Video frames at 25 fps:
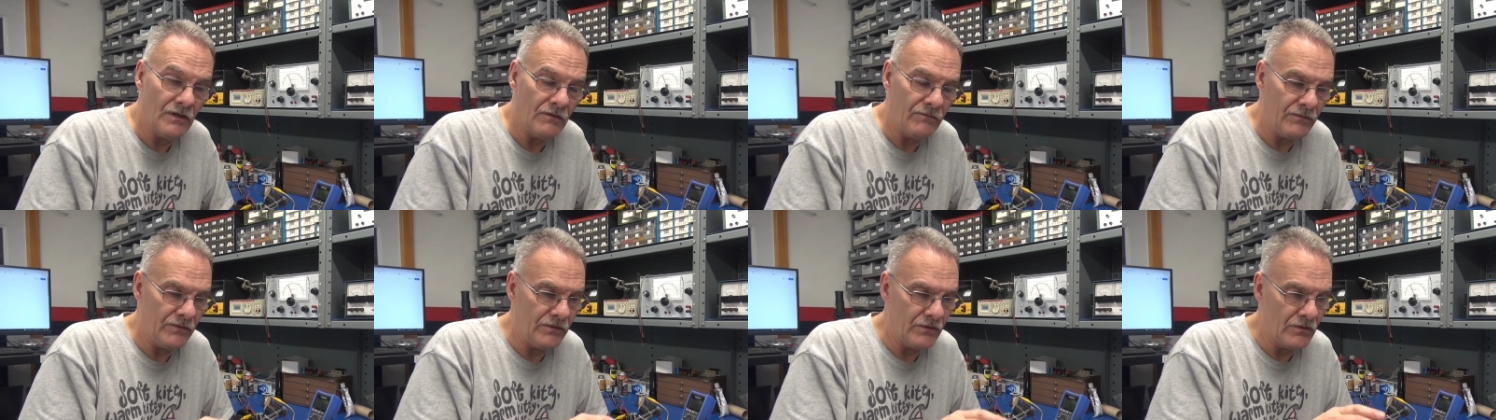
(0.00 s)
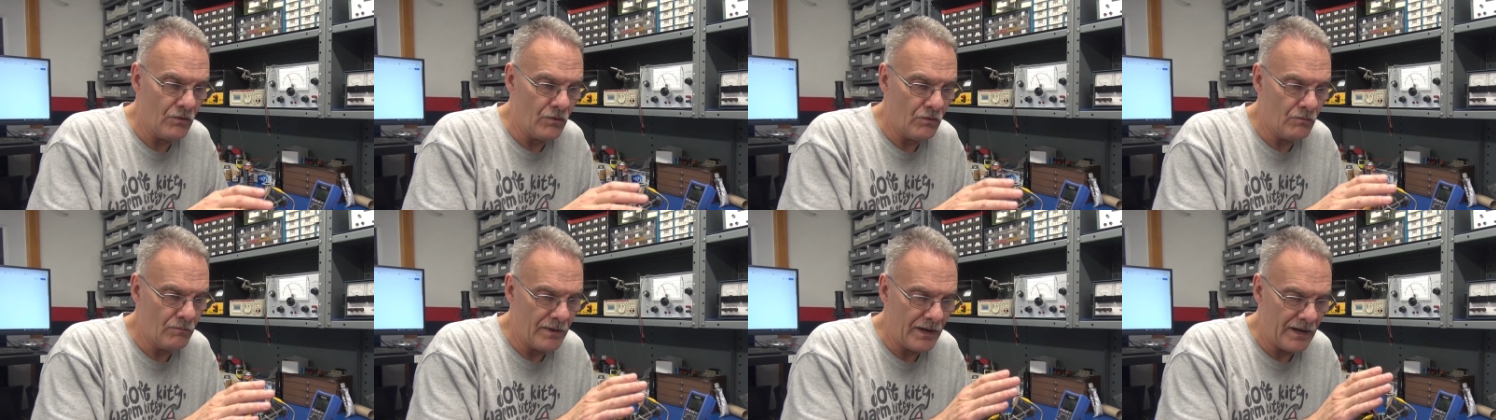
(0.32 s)
If you
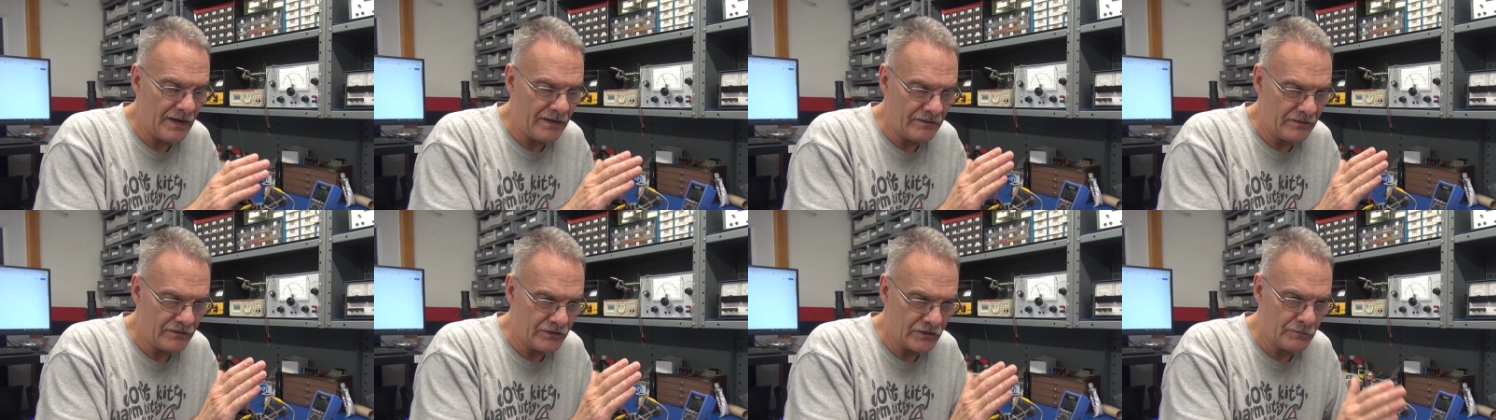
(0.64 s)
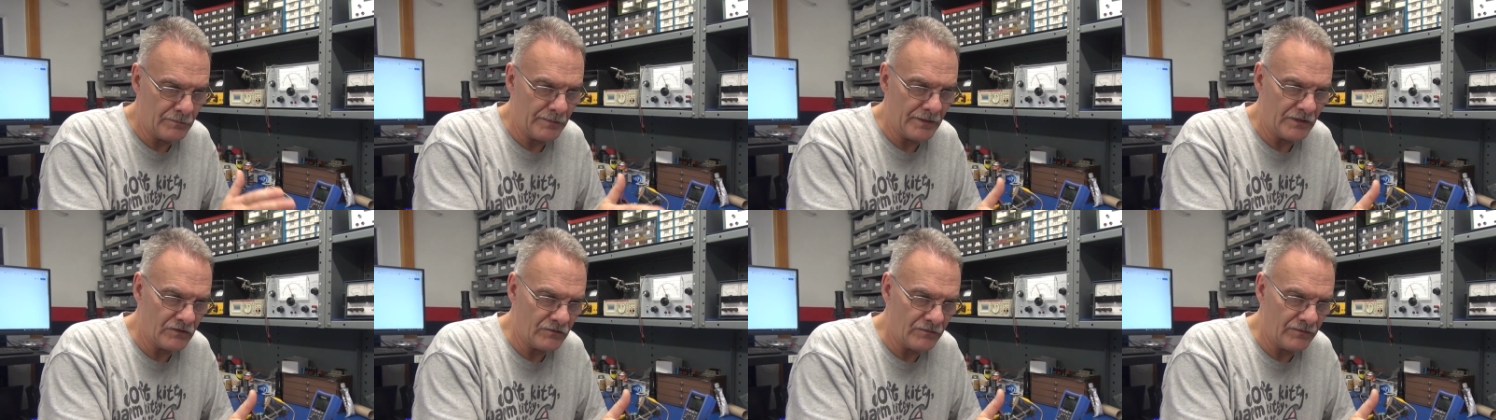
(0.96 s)
go by the
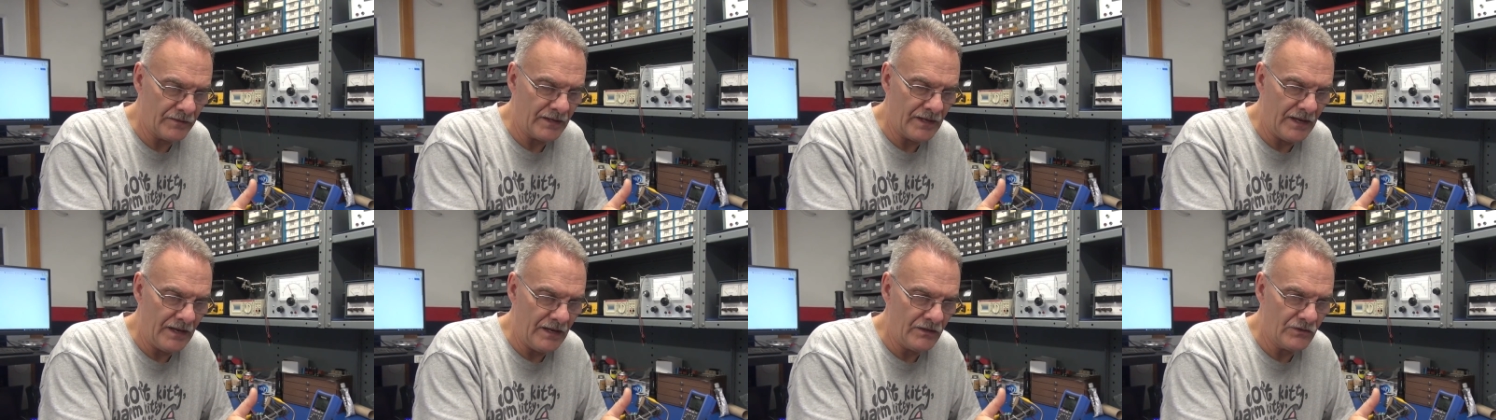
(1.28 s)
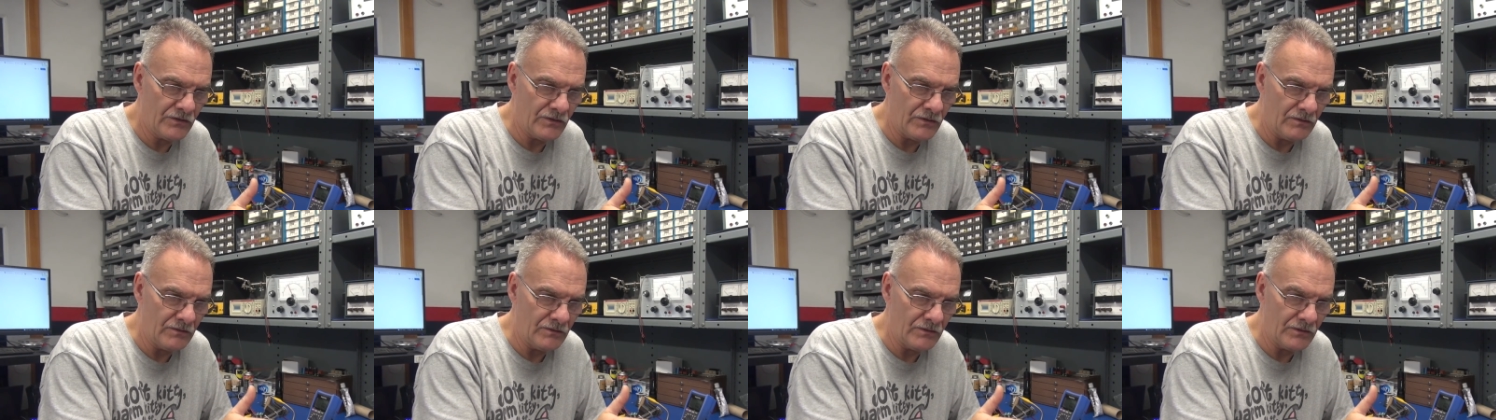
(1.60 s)

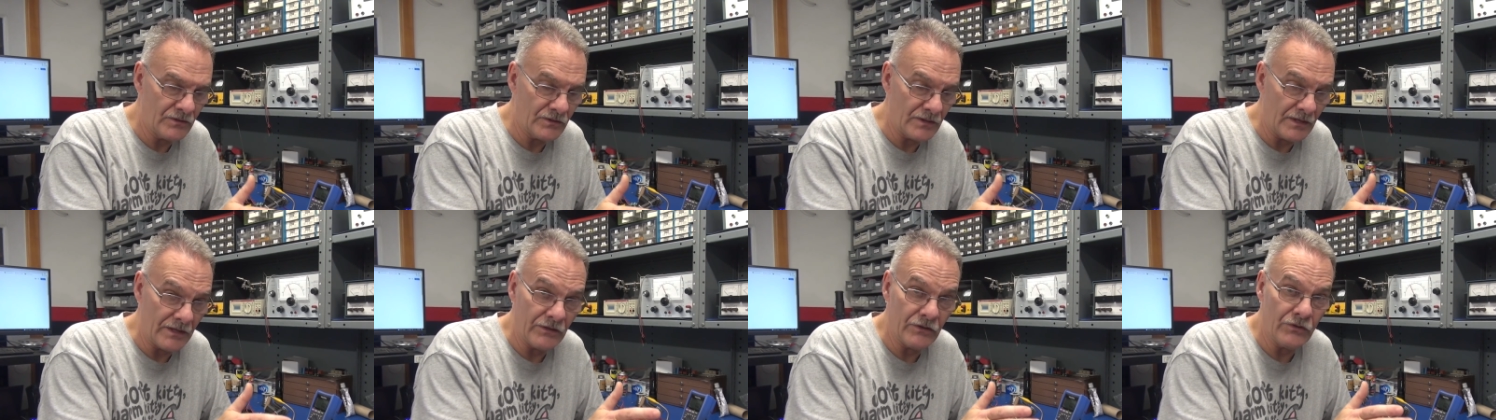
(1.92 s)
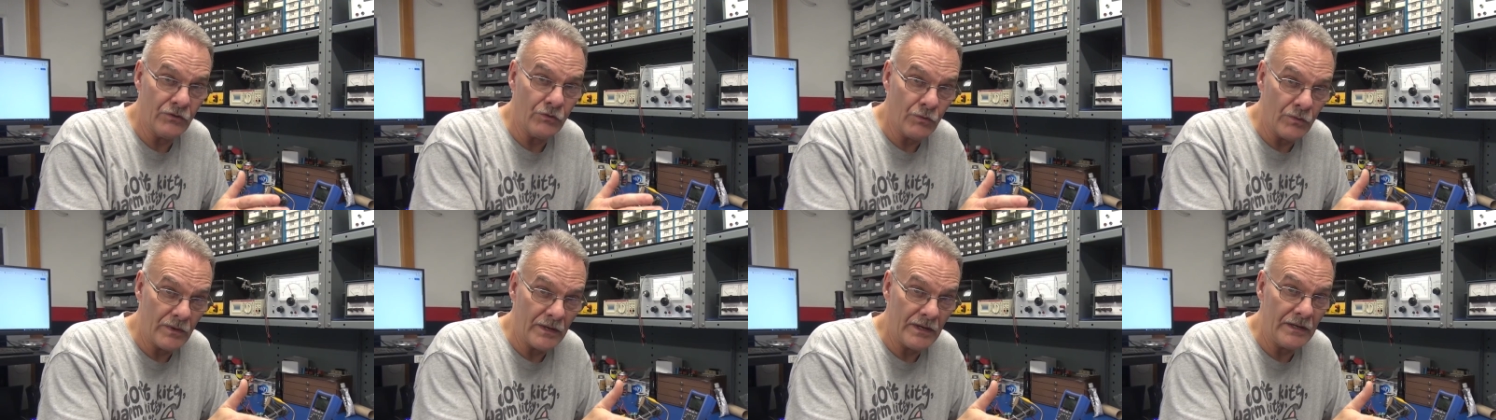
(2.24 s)
specifications
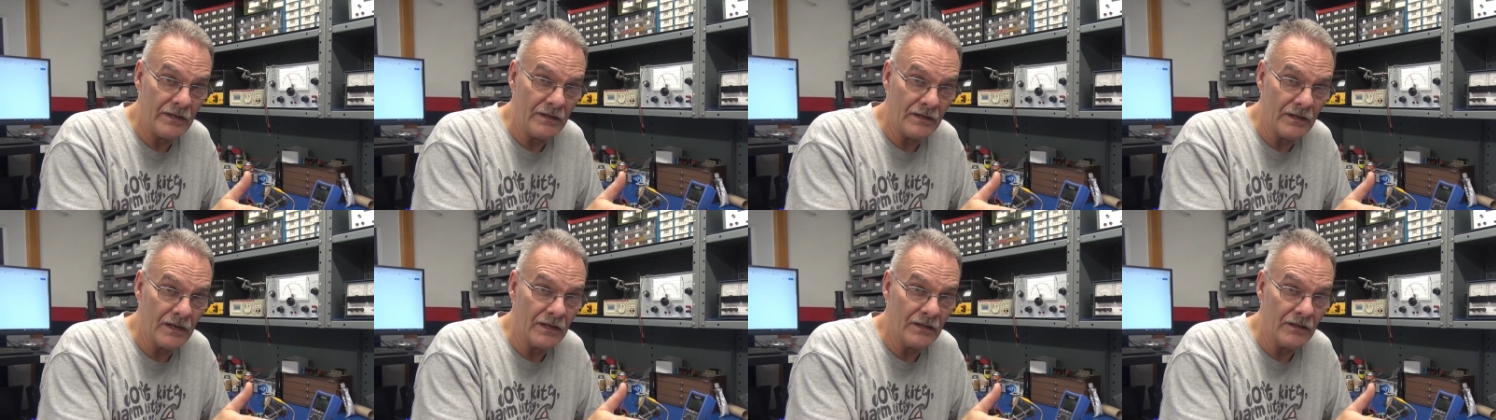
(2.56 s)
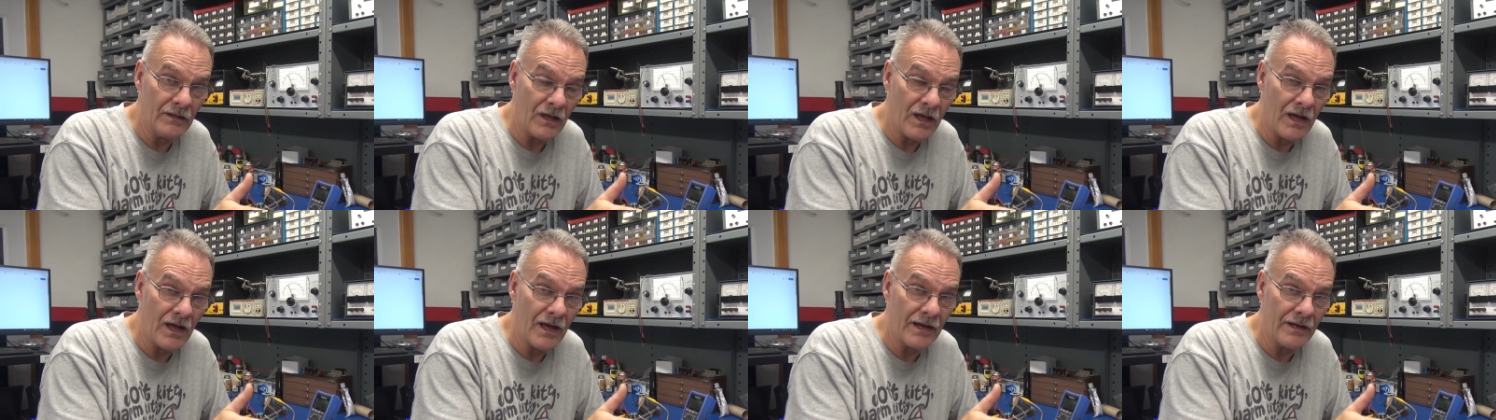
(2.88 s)
that you read
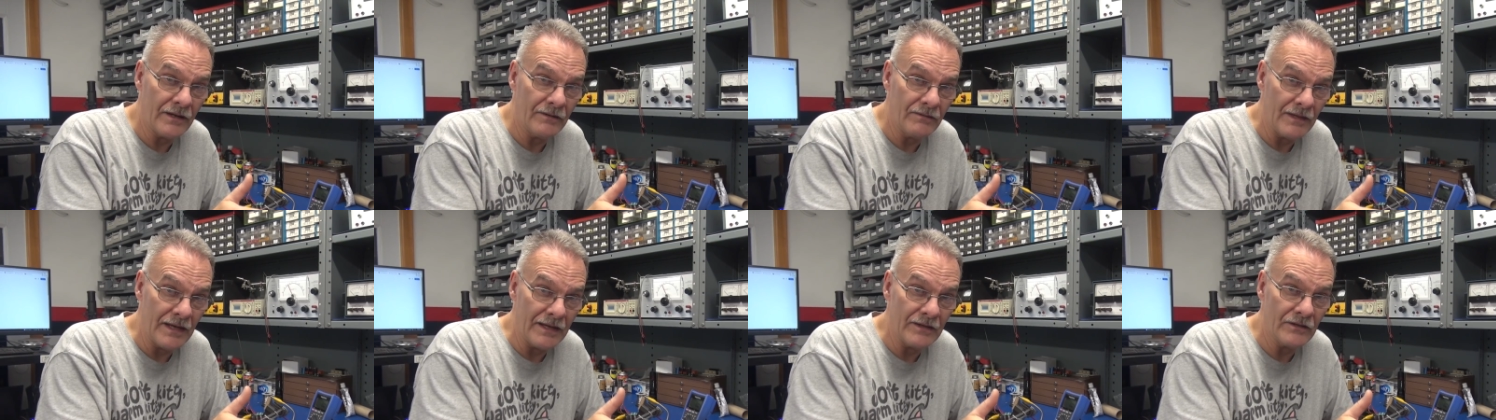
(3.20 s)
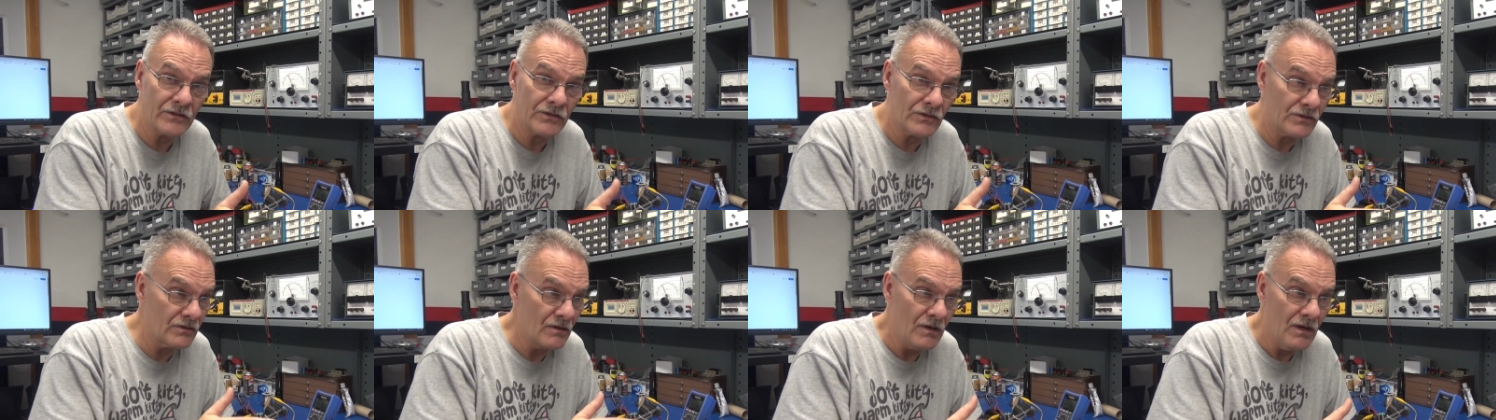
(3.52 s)
online,
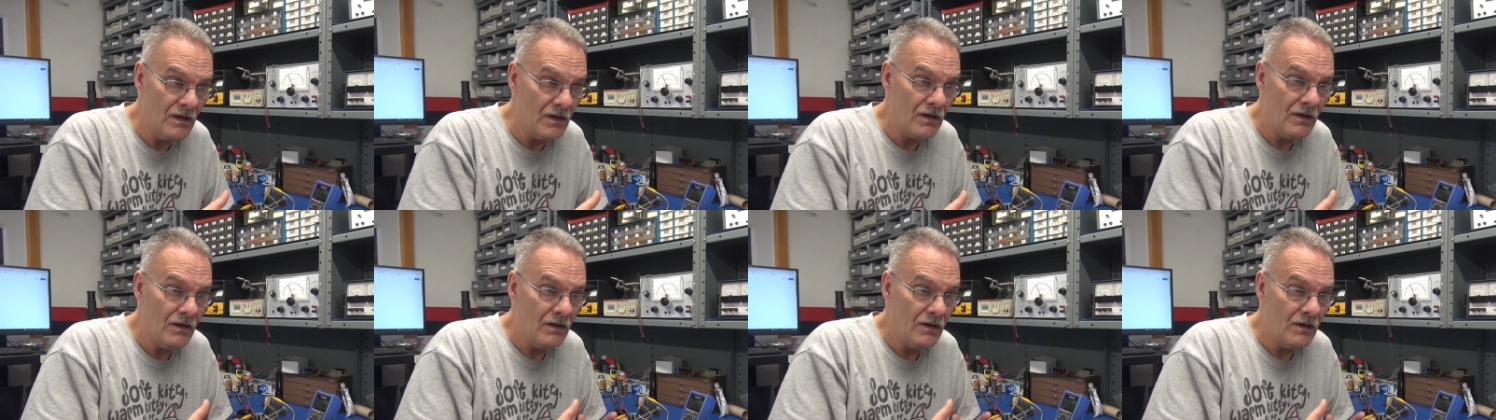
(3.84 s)
that's